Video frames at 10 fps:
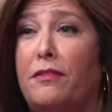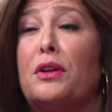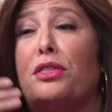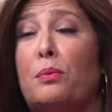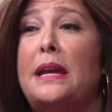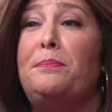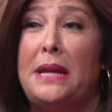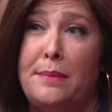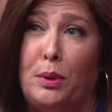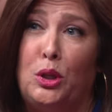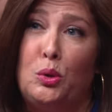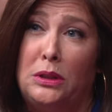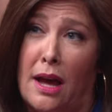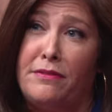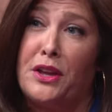For three people who
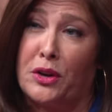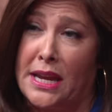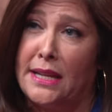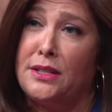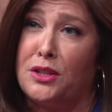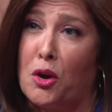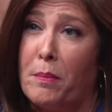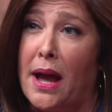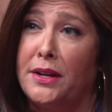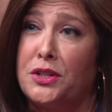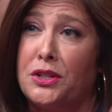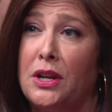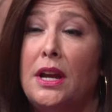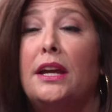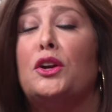love their kids so much,
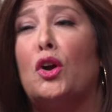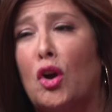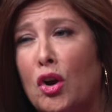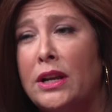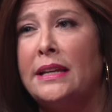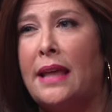you're hurting